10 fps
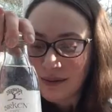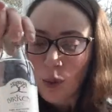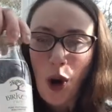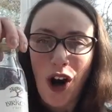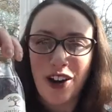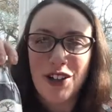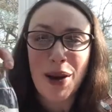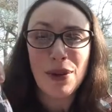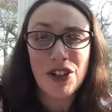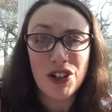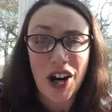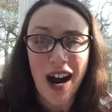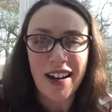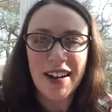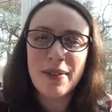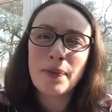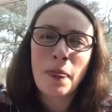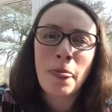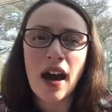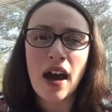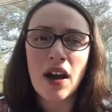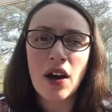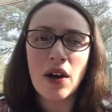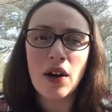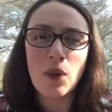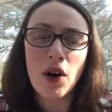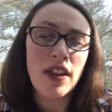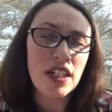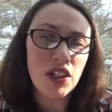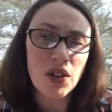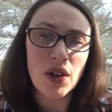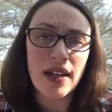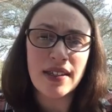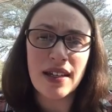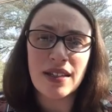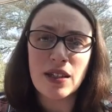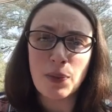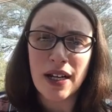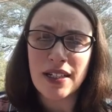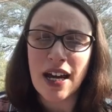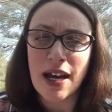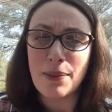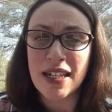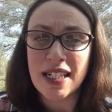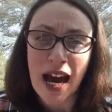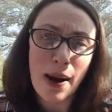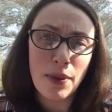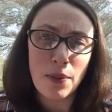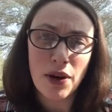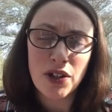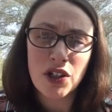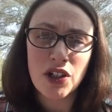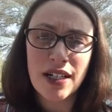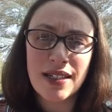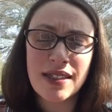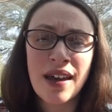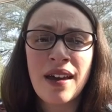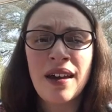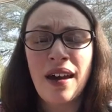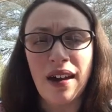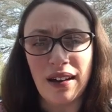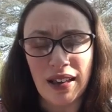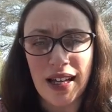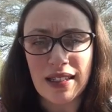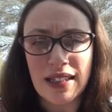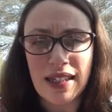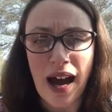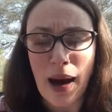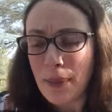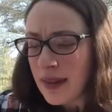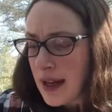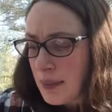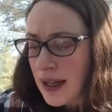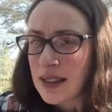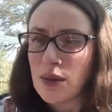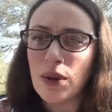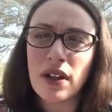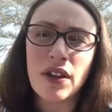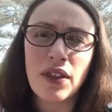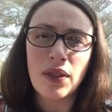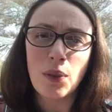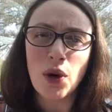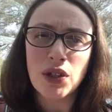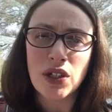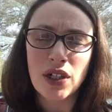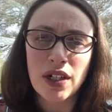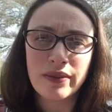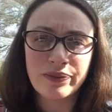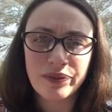water, so I'm going to try it. What they do is in springtime they tap the birch trees and collect the sap and then mix it with the water.